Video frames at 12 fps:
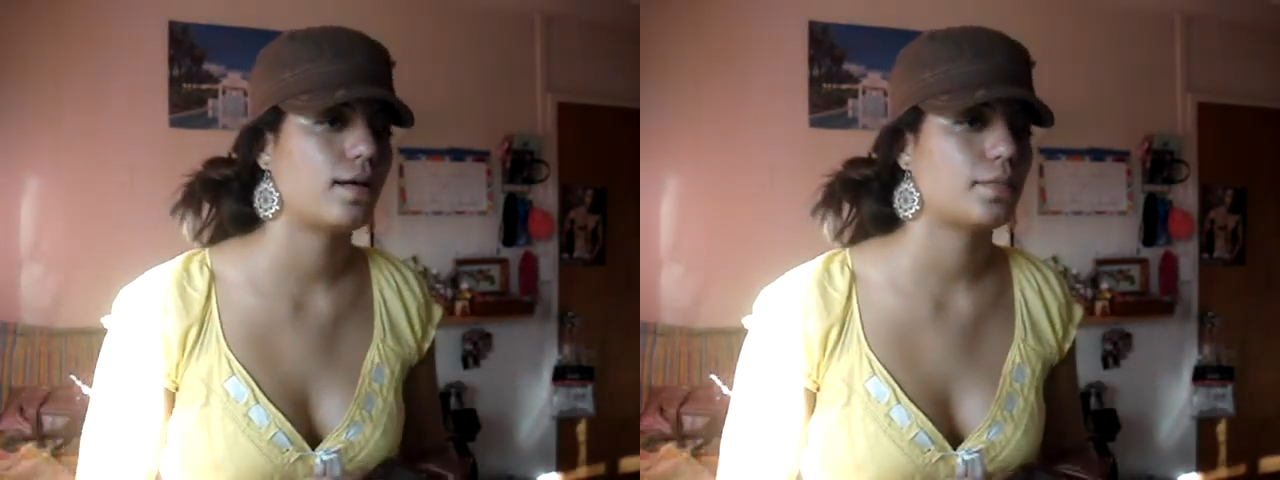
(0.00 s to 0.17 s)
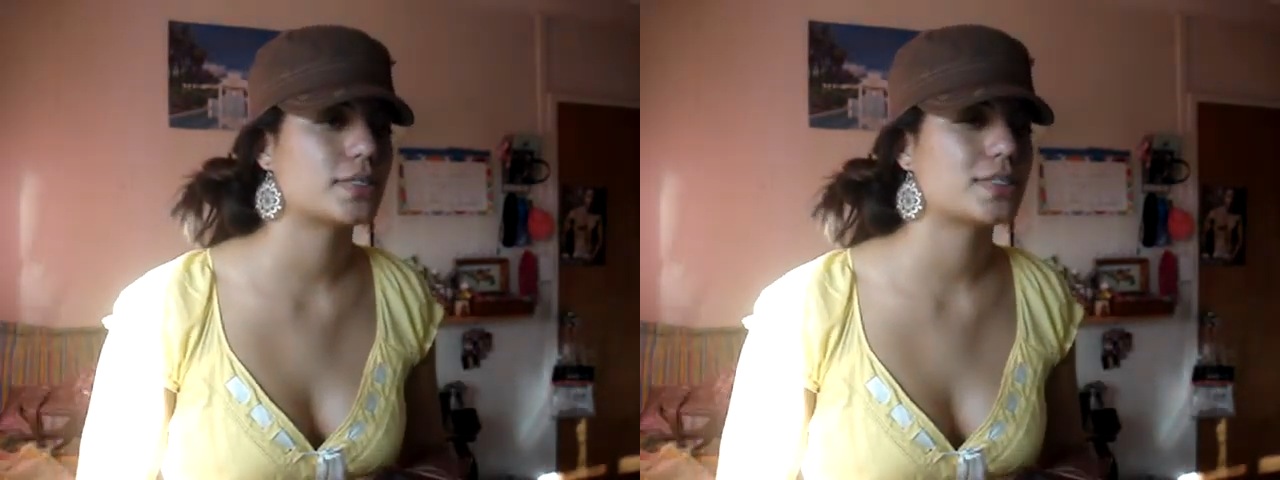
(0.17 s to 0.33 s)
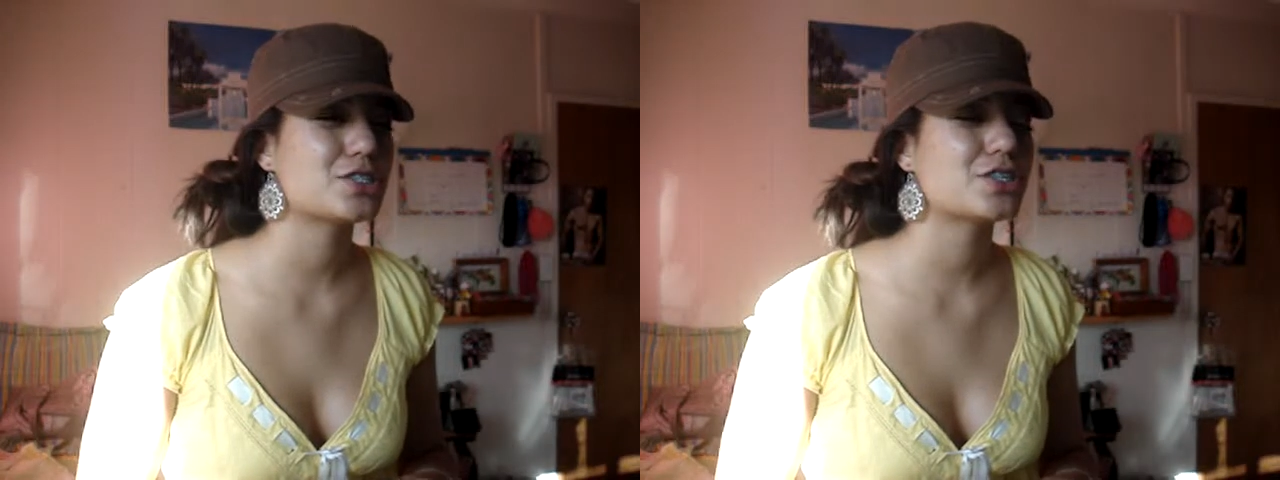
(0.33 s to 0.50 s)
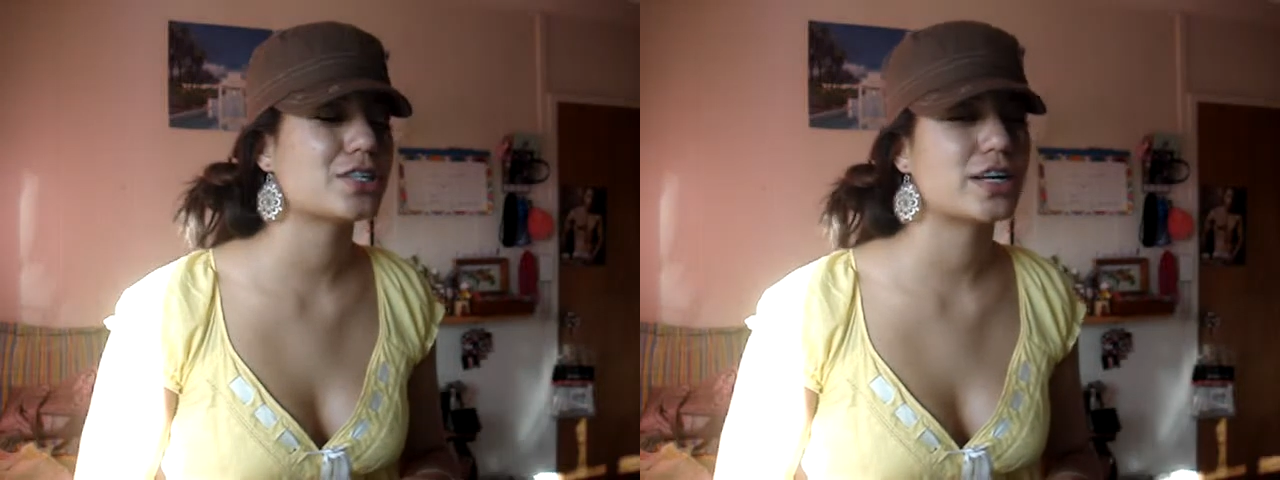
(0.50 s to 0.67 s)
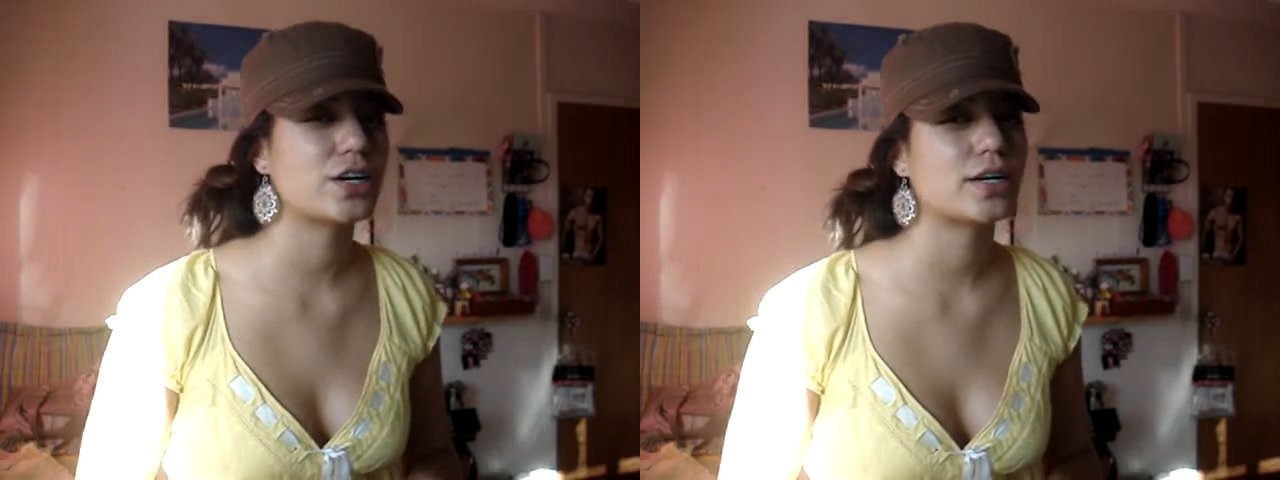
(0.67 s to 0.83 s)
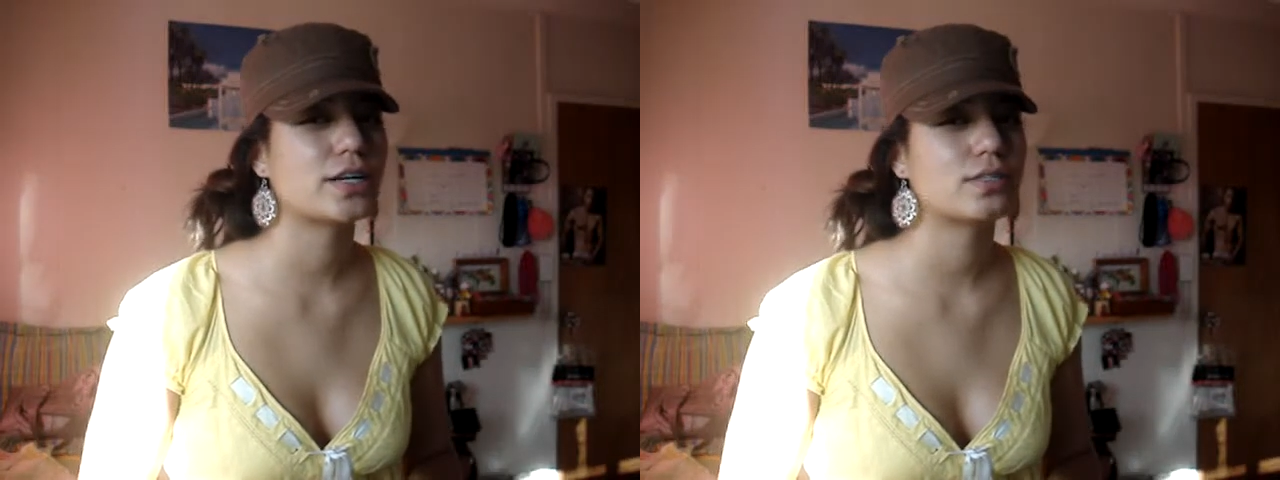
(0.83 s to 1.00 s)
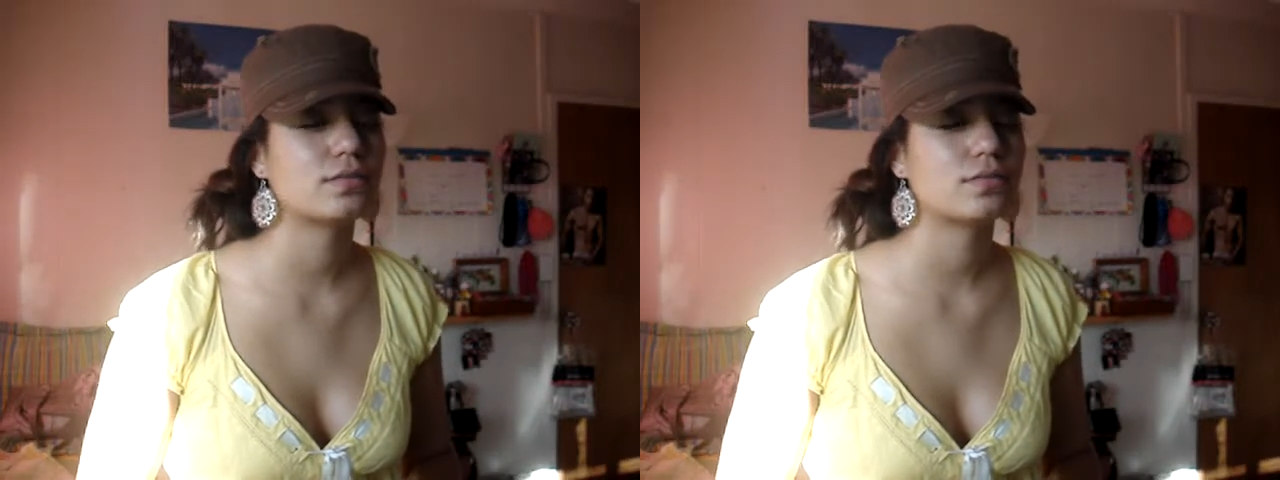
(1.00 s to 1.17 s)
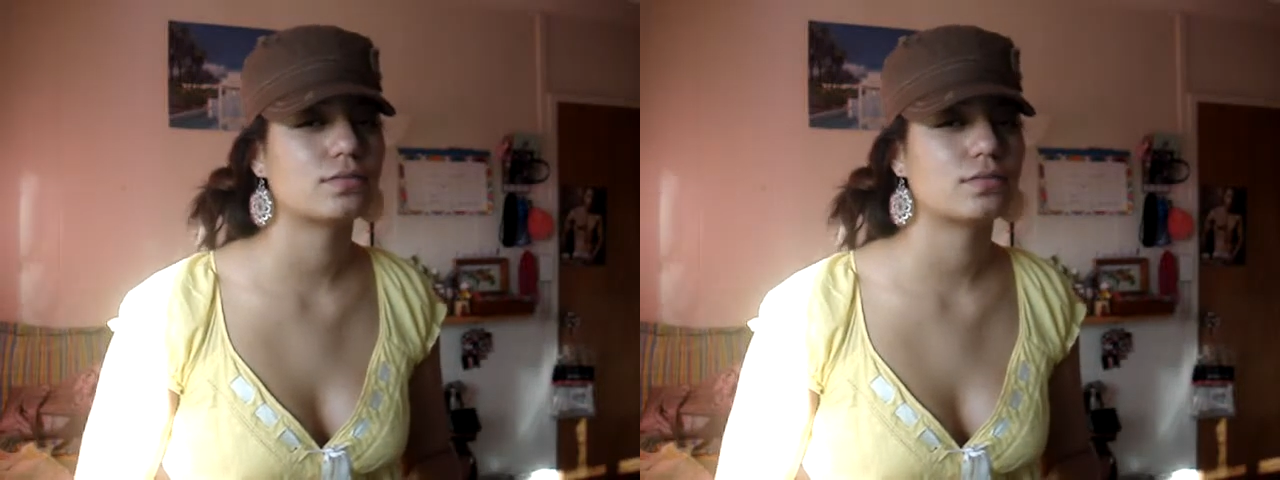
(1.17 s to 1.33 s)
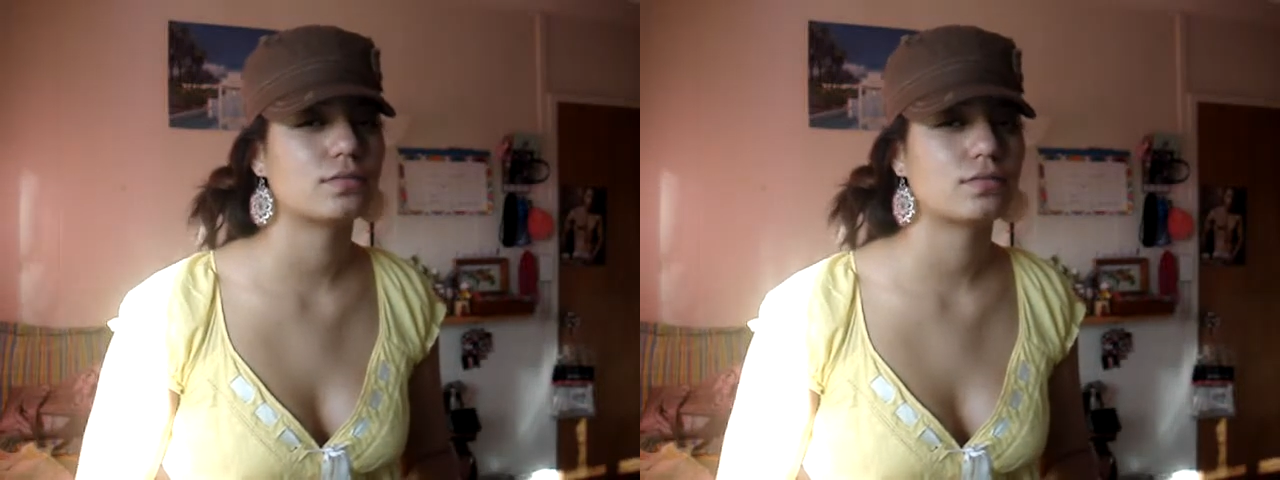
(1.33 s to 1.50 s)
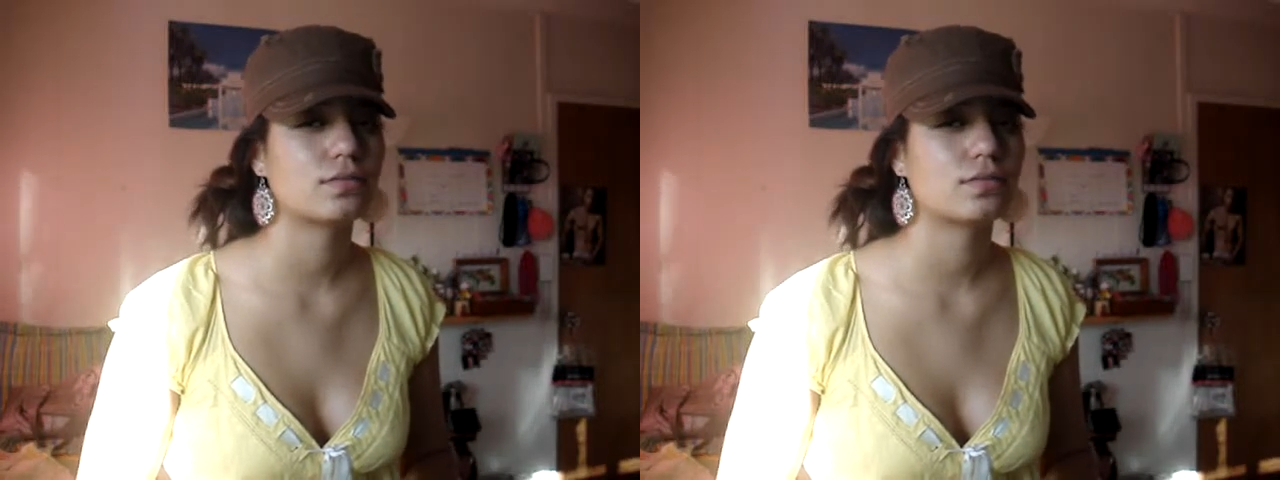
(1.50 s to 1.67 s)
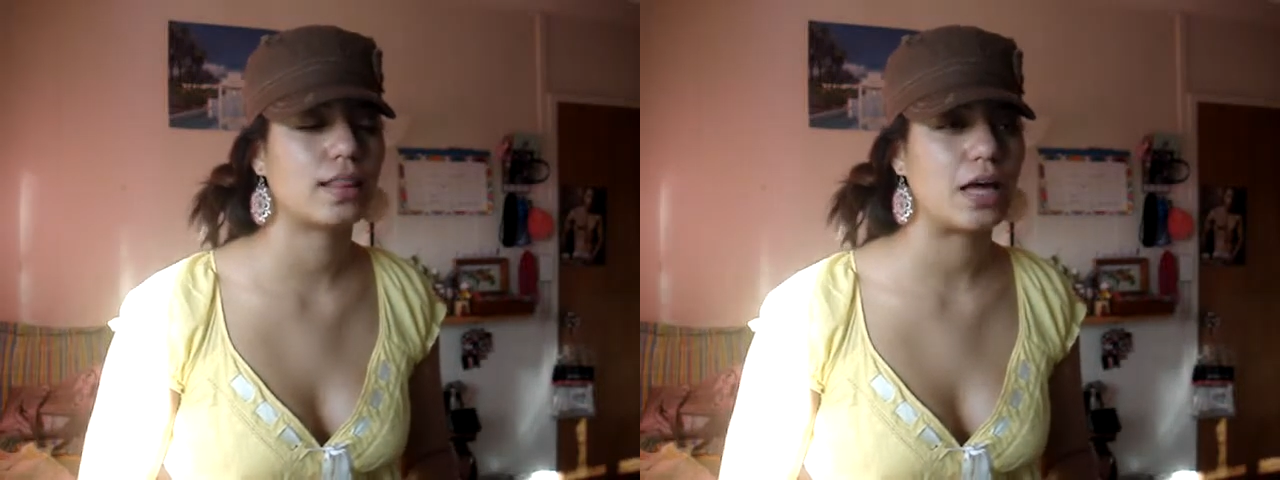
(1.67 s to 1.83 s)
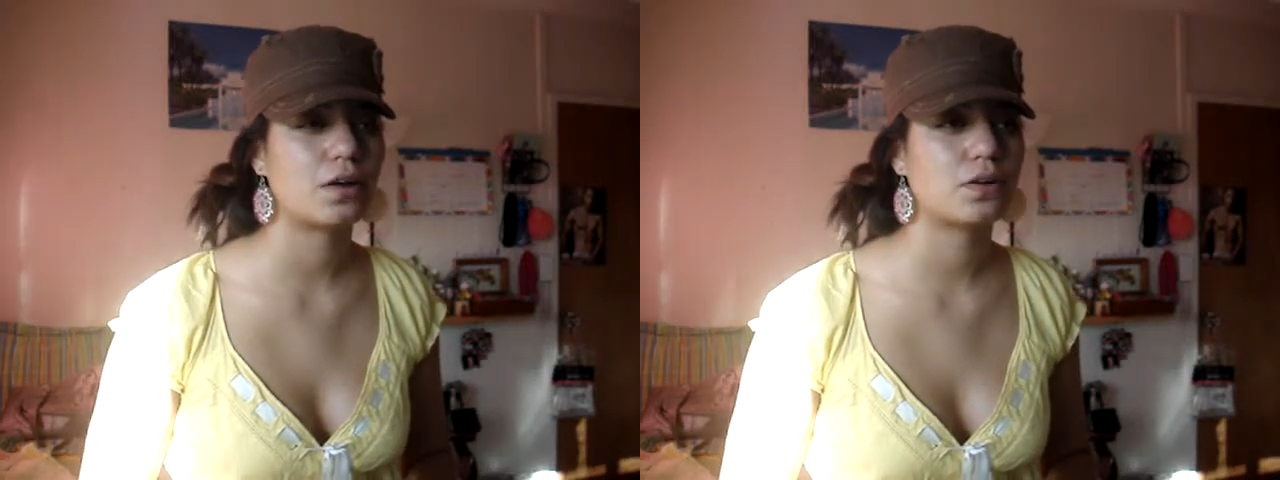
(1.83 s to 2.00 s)
It's still clear and
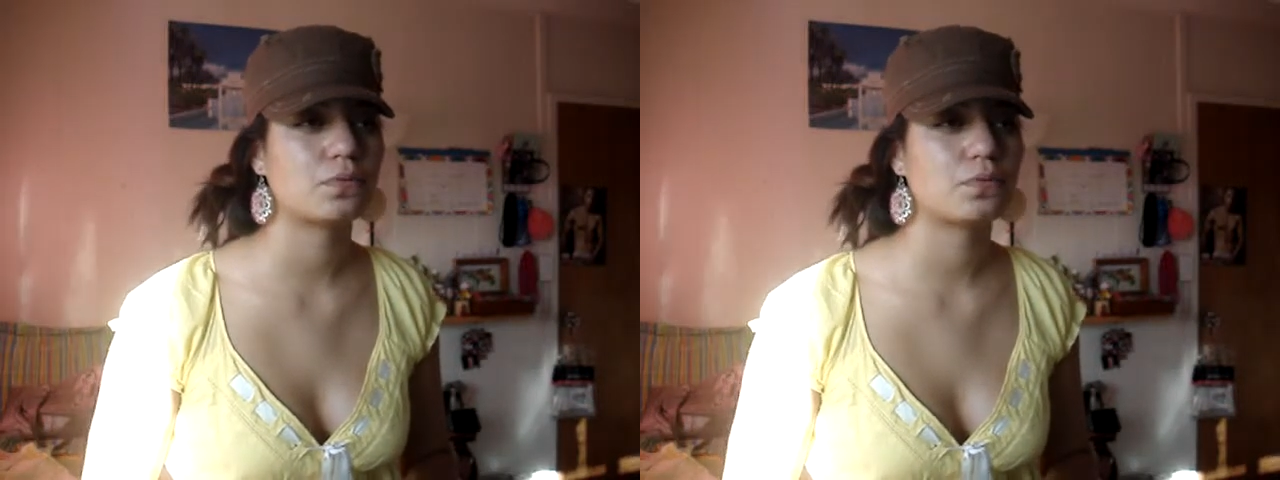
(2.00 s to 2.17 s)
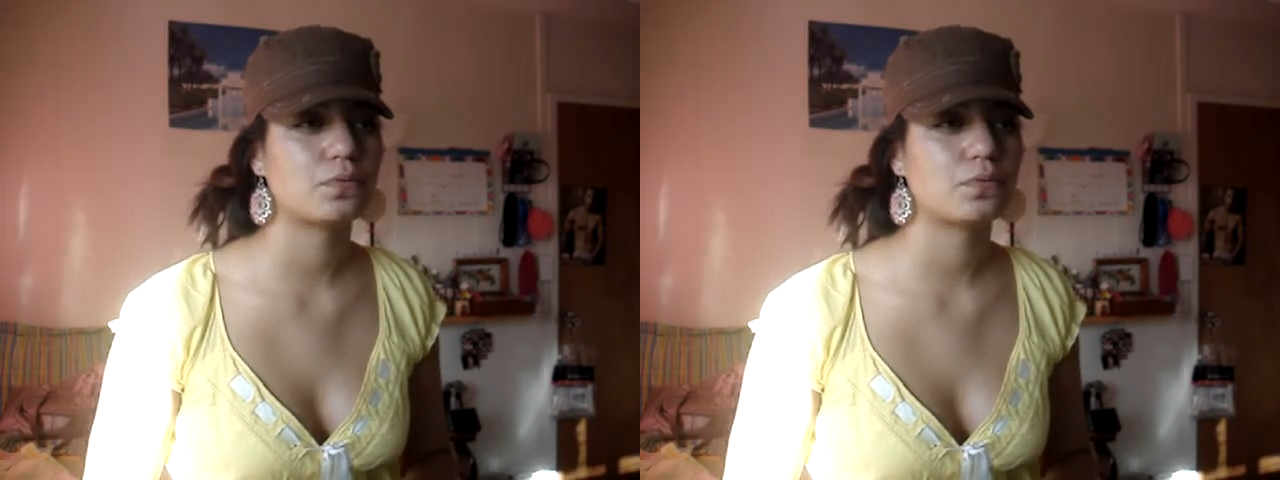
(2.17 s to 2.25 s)
loud